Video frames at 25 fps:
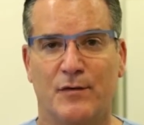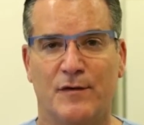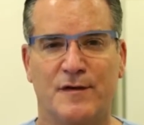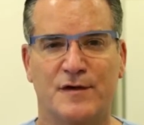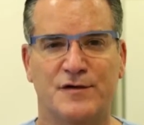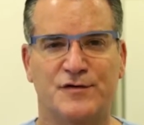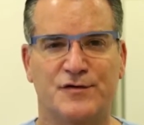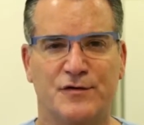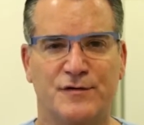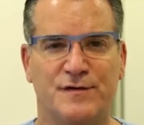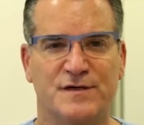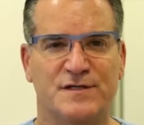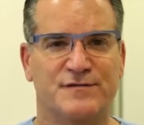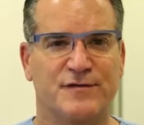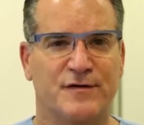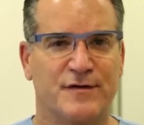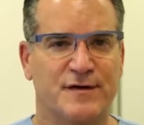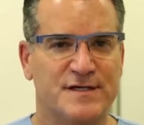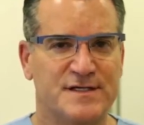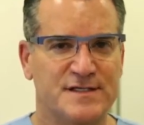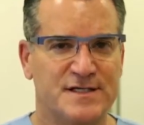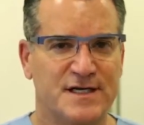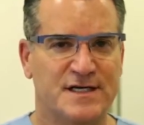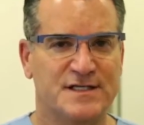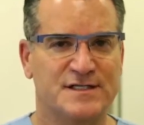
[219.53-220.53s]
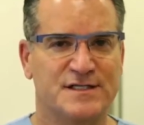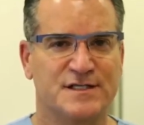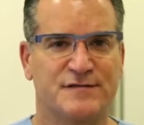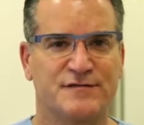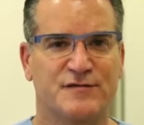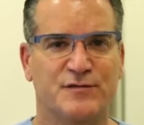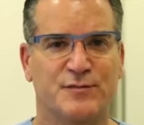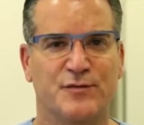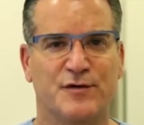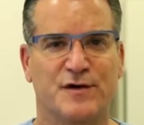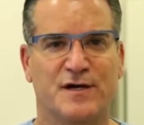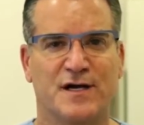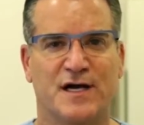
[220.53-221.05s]
where the tooth is very sensitive
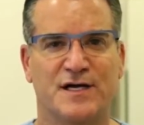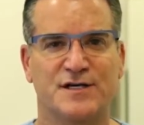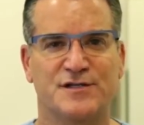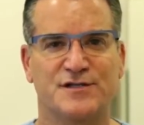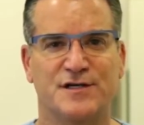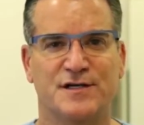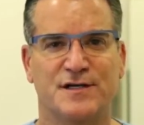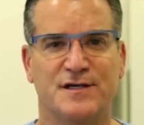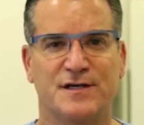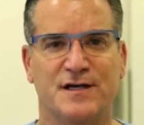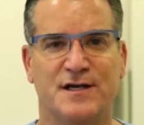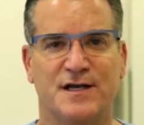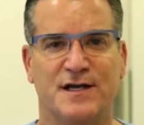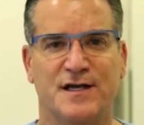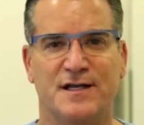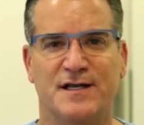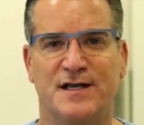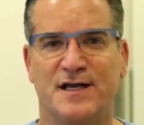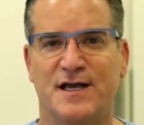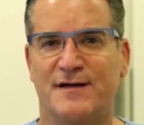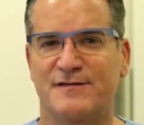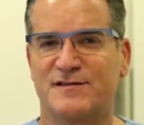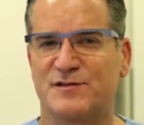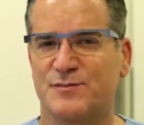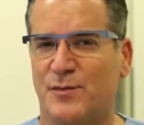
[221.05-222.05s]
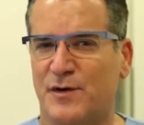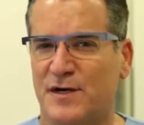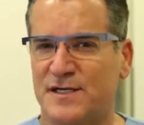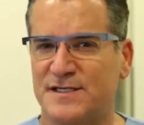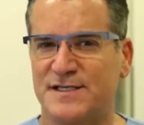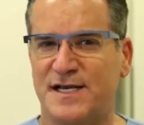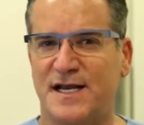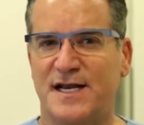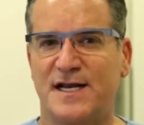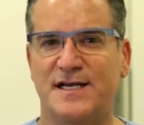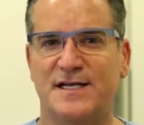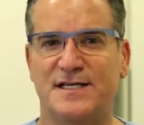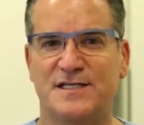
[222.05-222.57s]
to percussion, they have
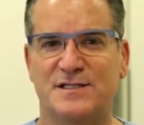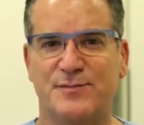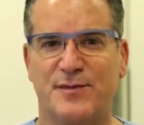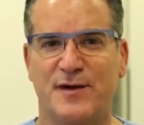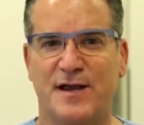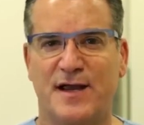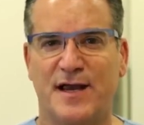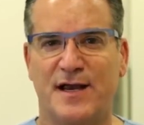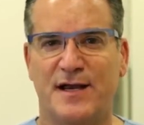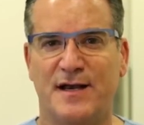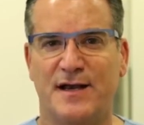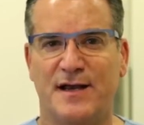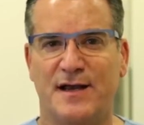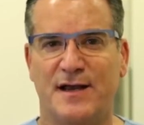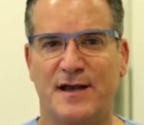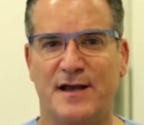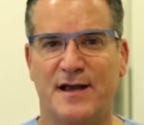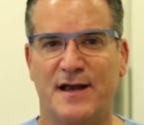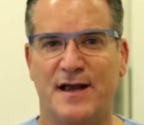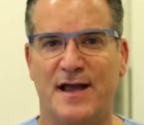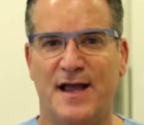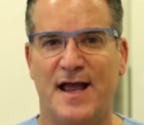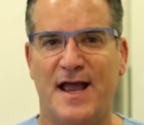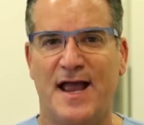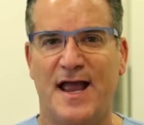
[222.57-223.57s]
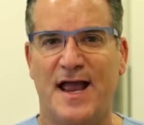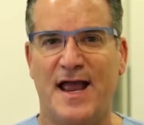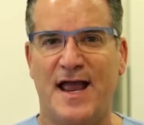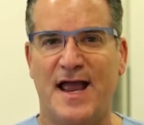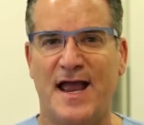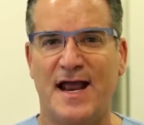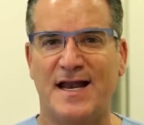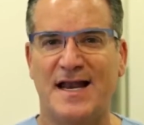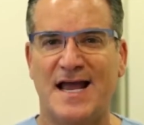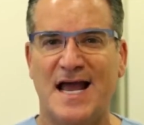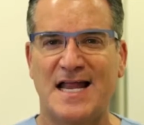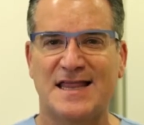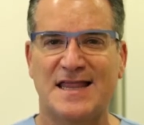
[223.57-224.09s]
spontaneous pain,
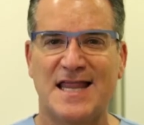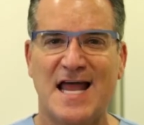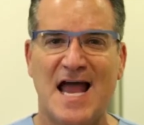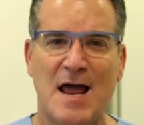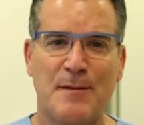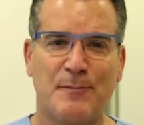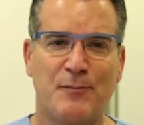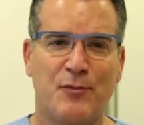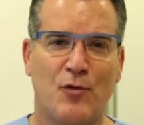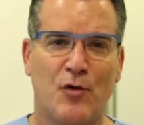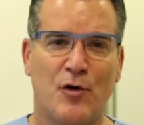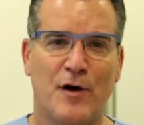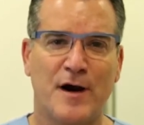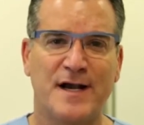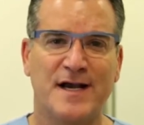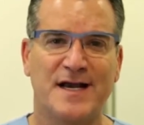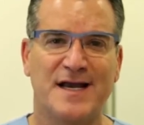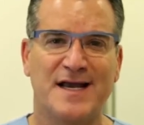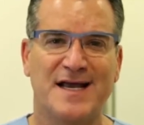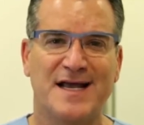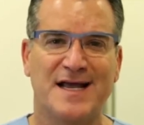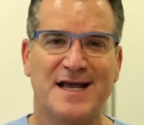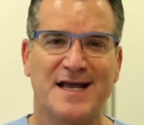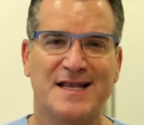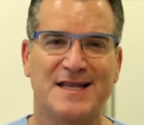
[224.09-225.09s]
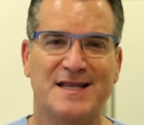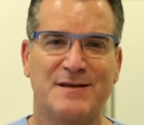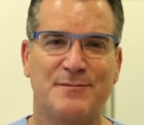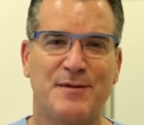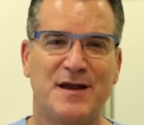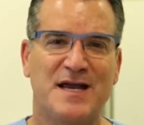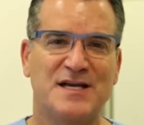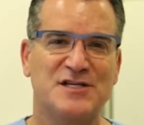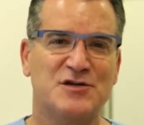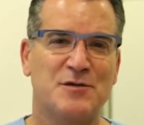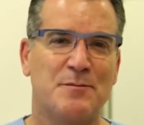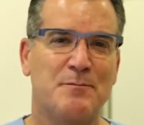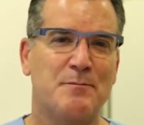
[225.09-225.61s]
and at that point, the
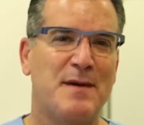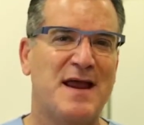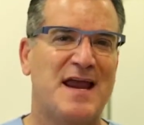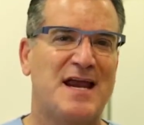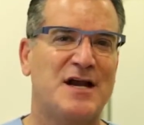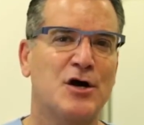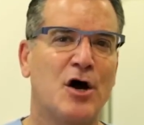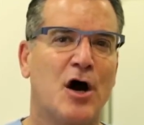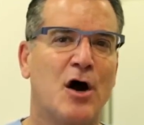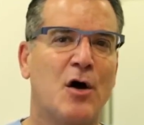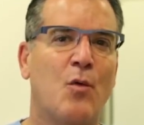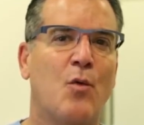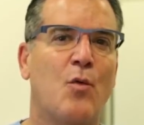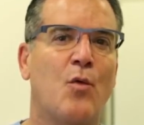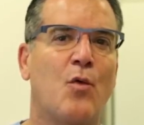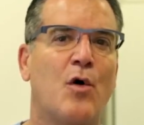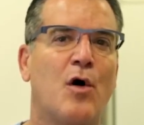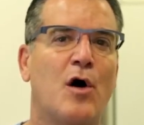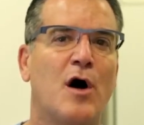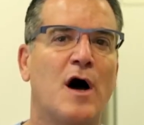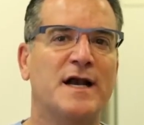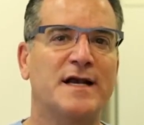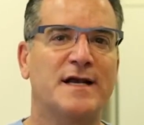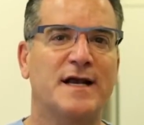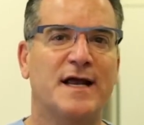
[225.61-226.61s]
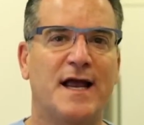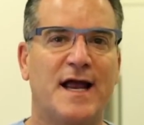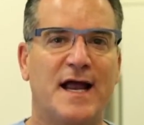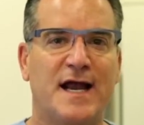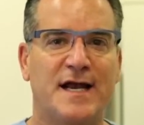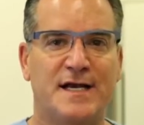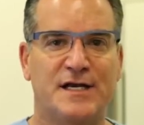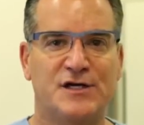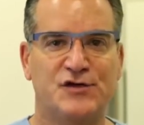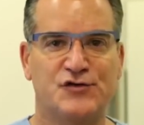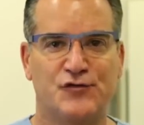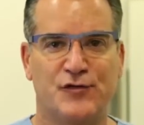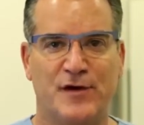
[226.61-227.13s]
patient may not want
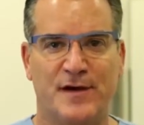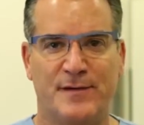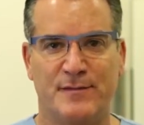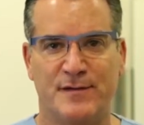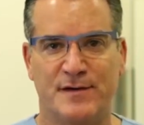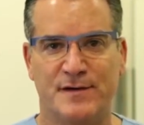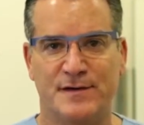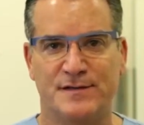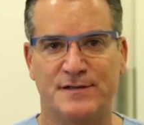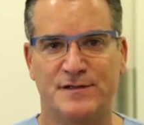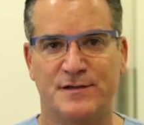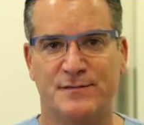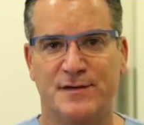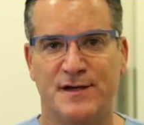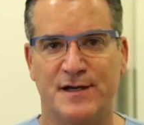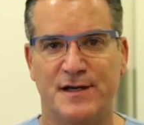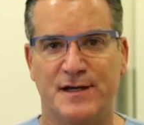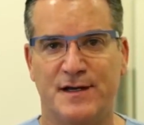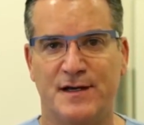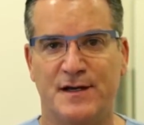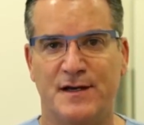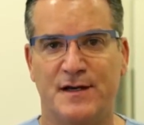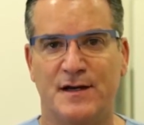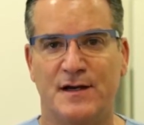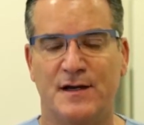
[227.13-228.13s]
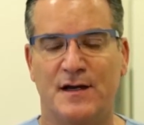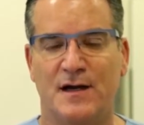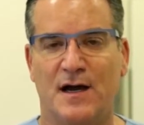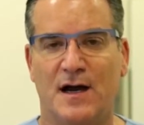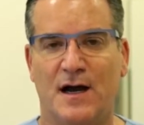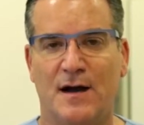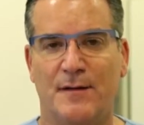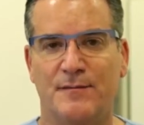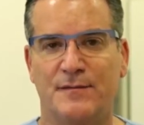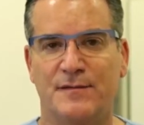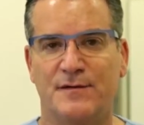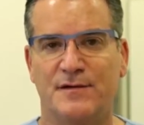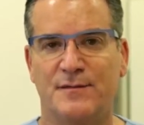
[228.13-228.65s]
any treatment to be
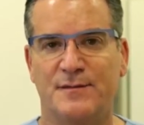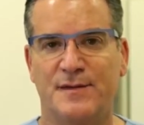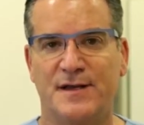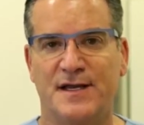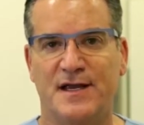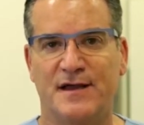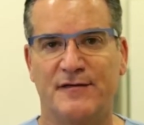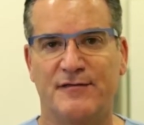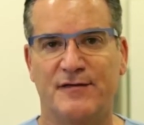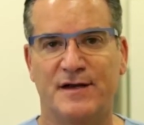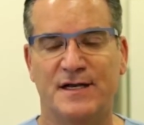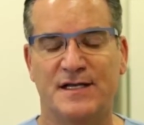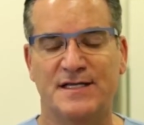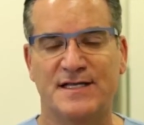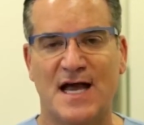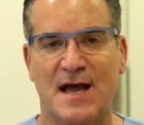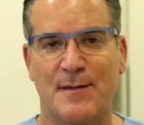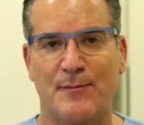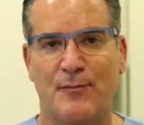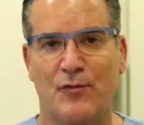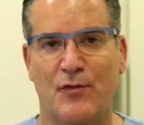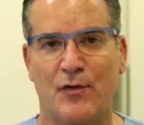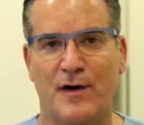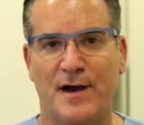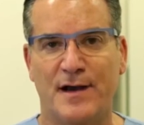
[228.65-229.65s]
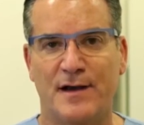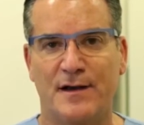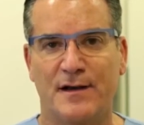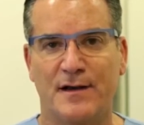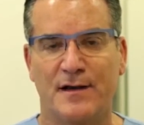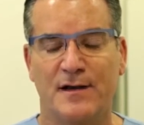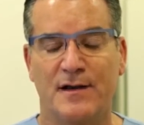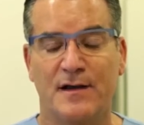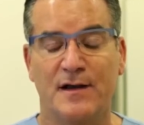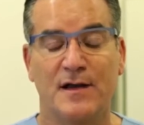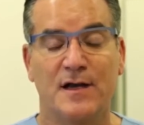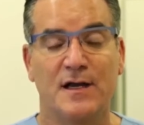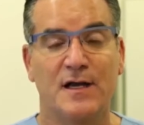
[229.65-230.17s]
given at that point.
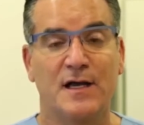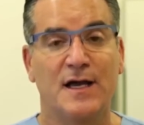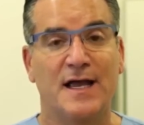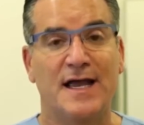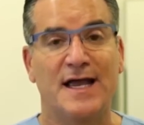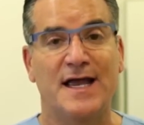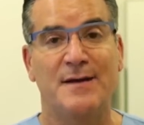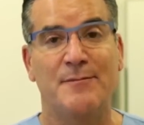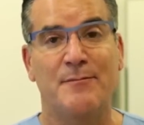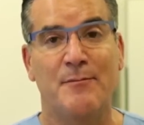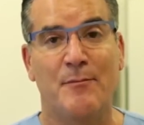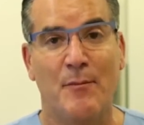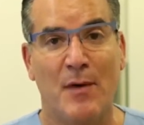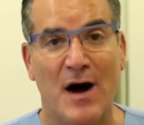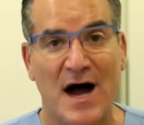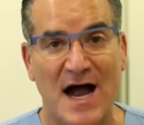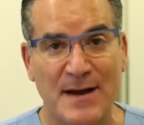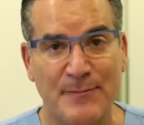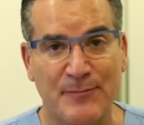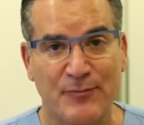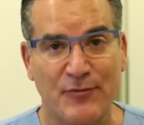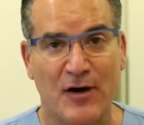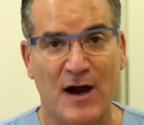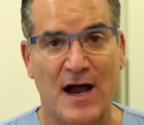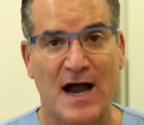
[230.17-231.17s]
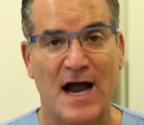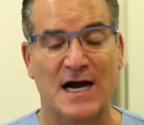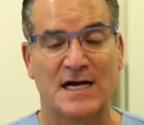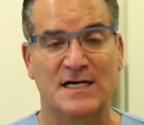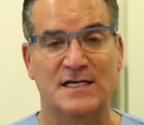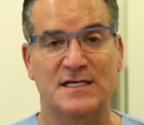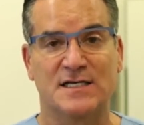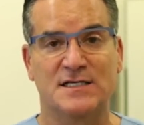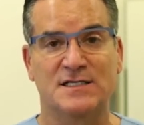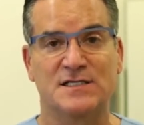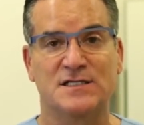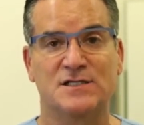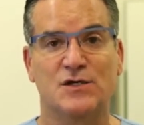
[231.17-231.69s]
In my
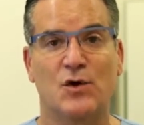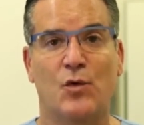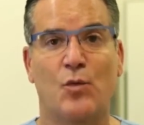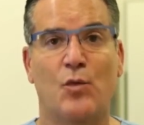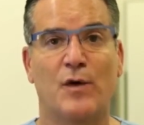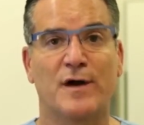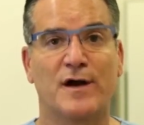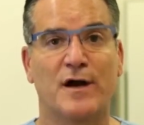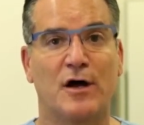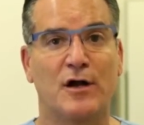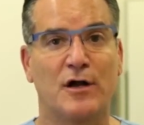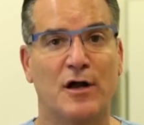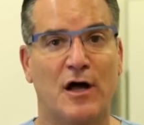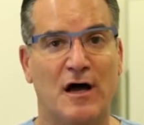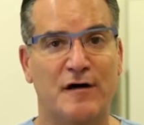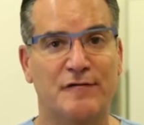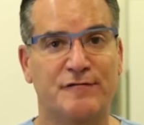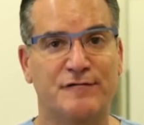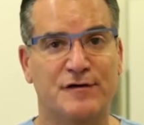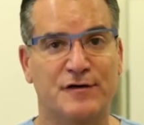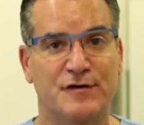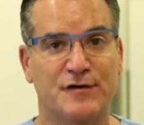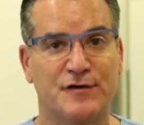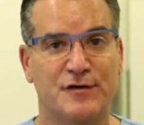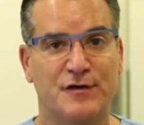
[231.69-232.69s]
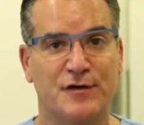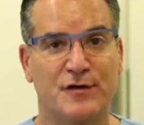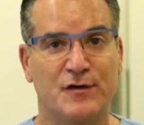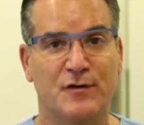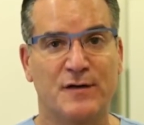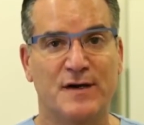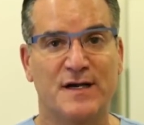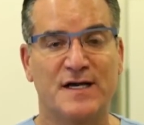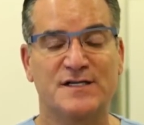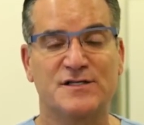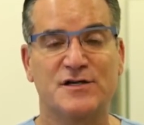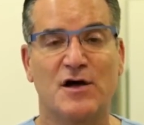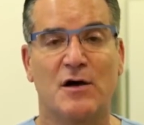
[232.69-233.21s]
practice, what I'll often
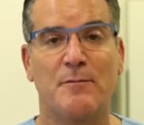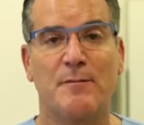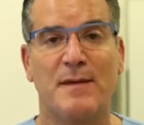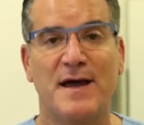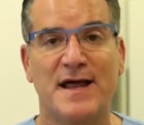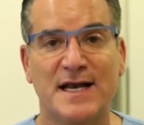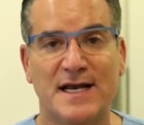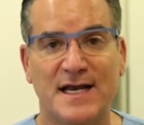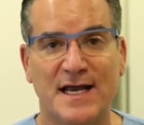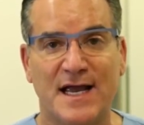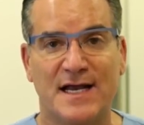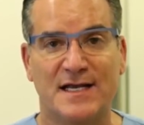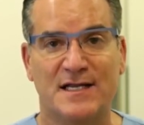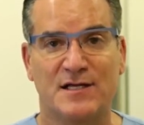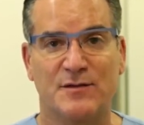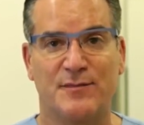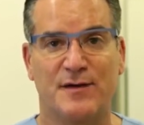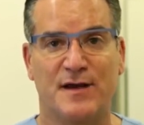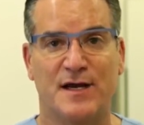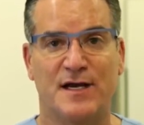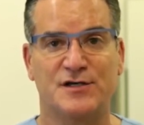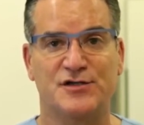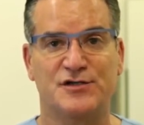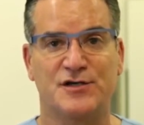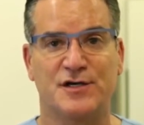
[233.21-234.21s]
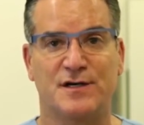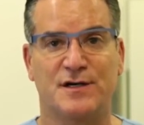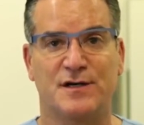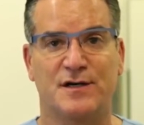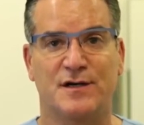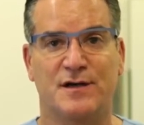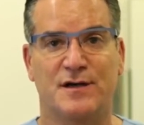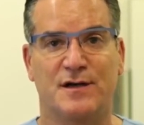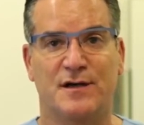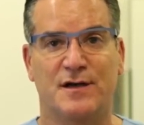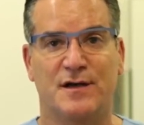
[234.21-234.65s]
do is I'll medicate the patient.